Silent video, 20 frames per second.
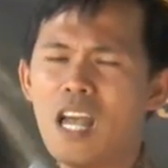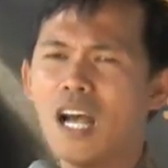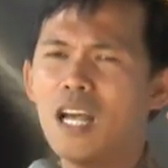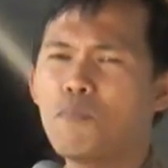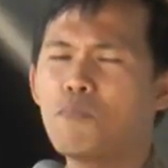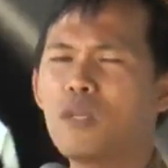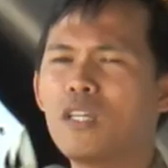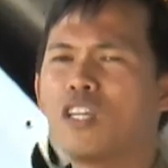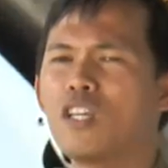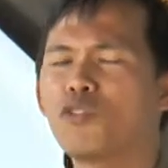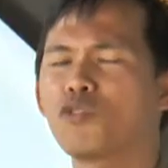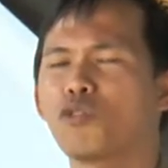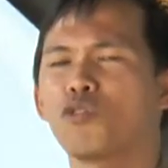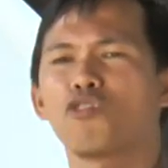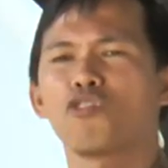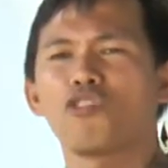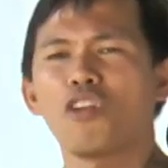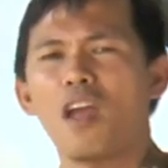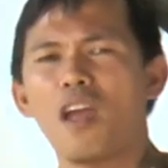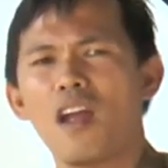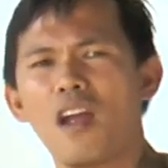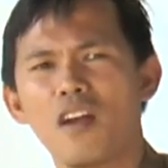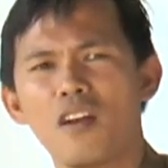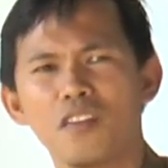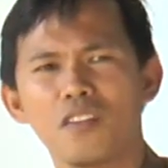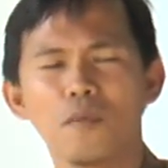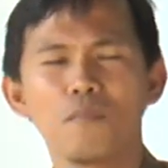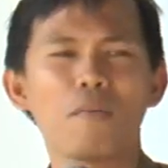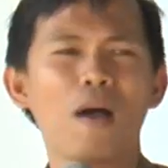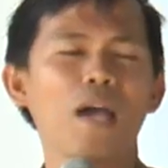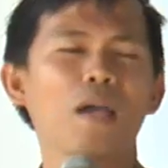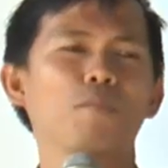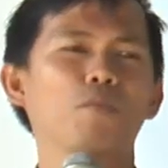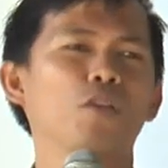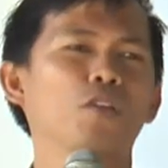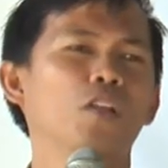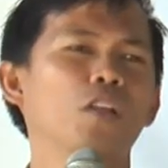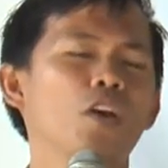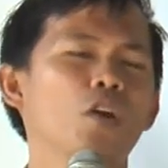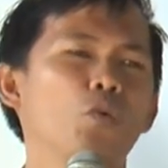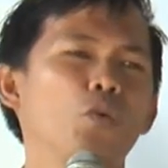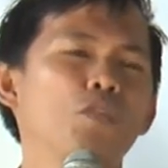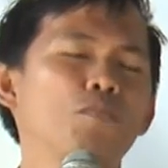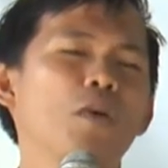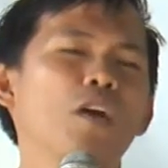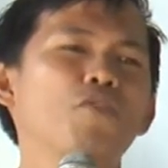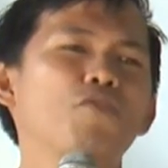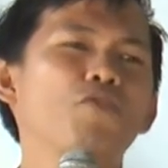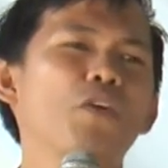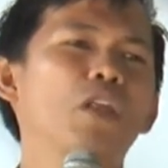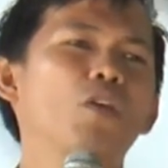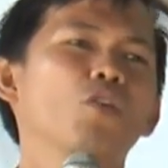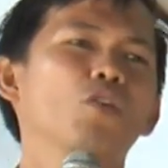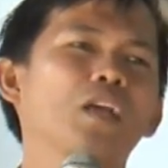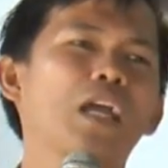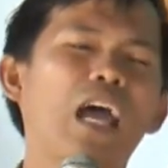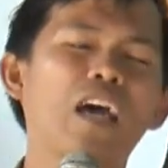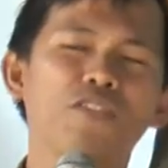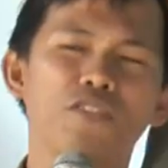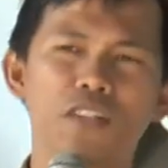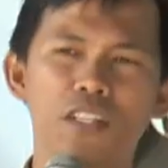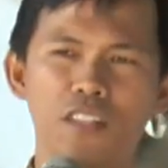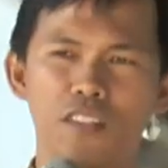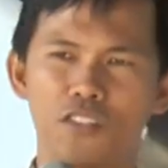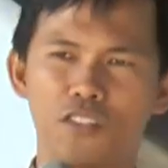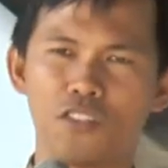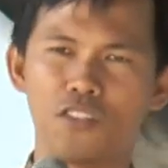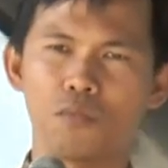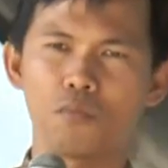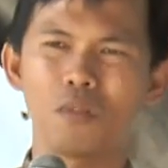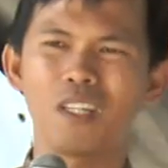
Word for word: I began to share the Bible with my fellow Catholics,